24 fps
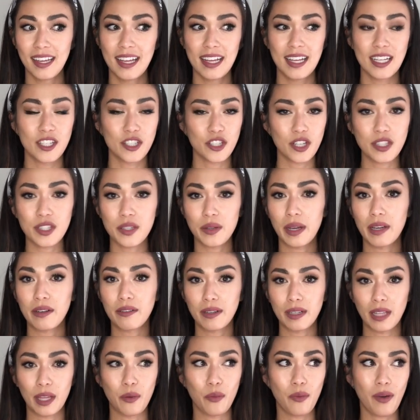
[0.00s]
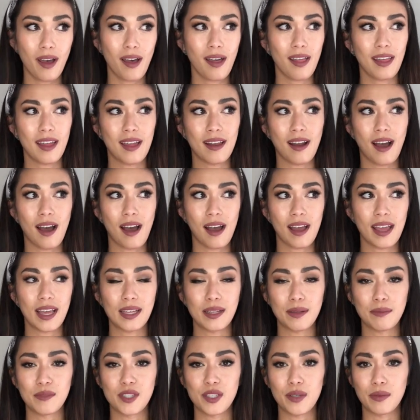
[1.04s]
shit's going really well, and I
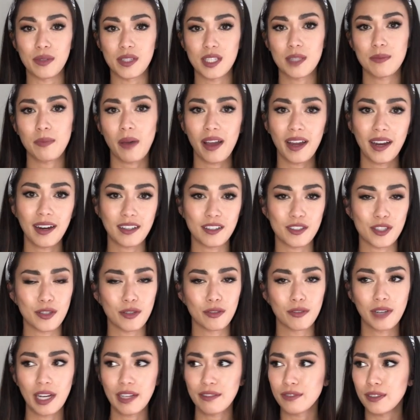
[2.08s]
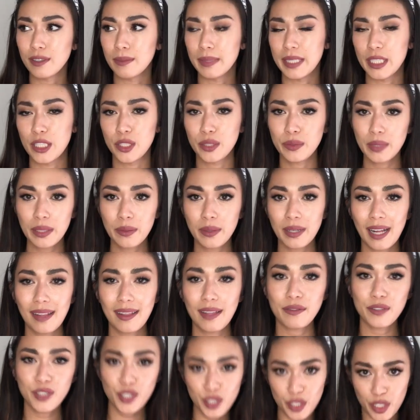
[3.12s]
am so inspired and so grateful to be doing what I love
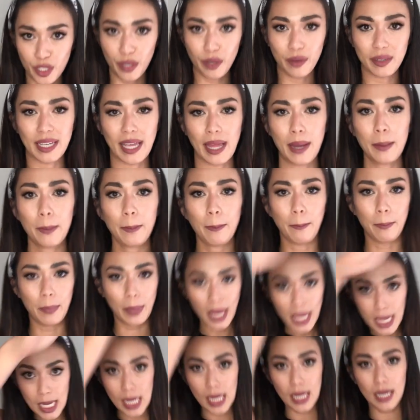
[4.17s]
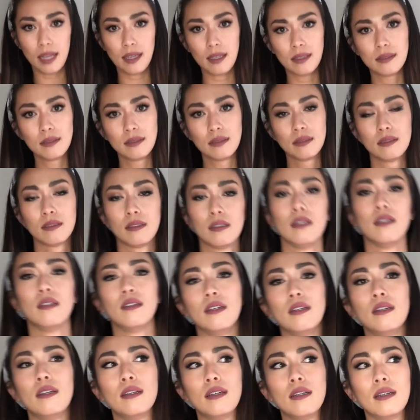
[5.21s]
to do and getting paid.
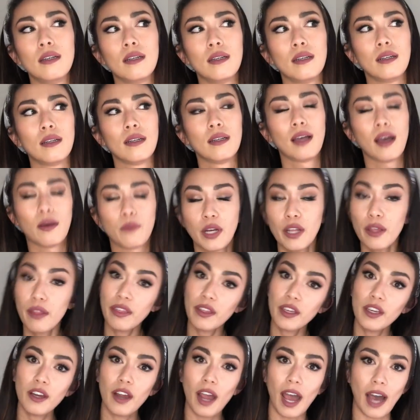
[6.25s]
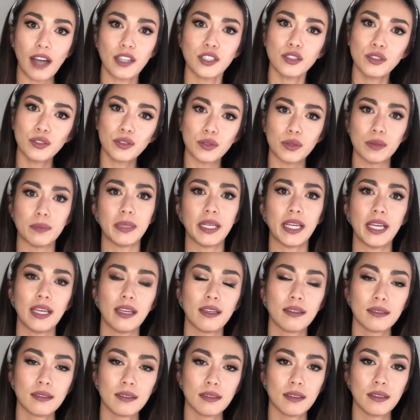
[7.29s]
What do you think your actions would be?
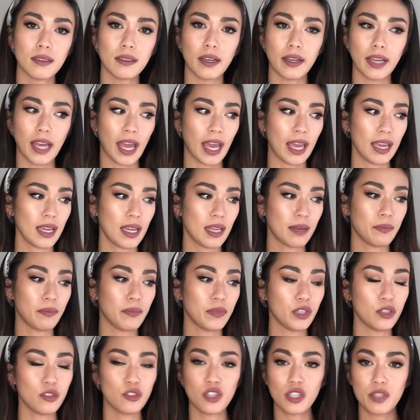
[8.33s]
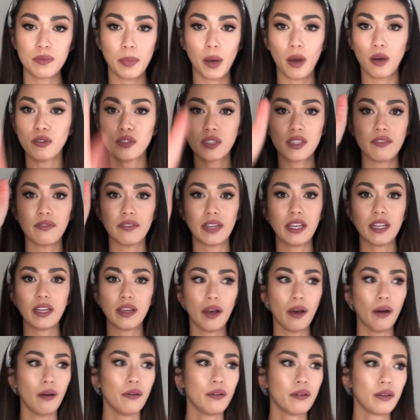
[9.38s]
Okay, you'd just post the video.
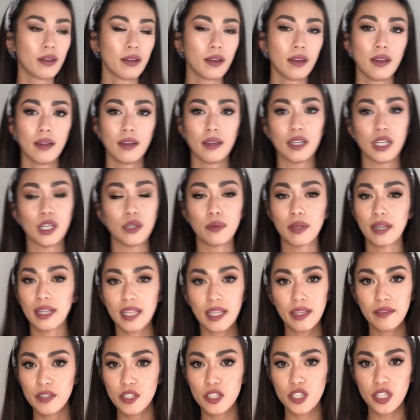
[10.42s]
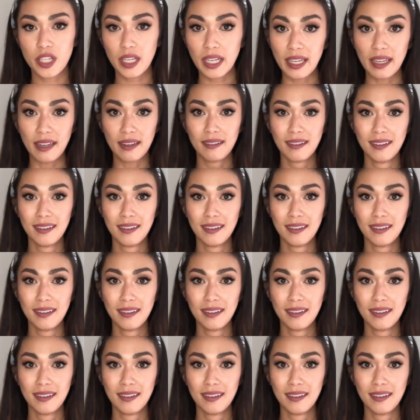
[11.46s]
You wouldn't give a shit.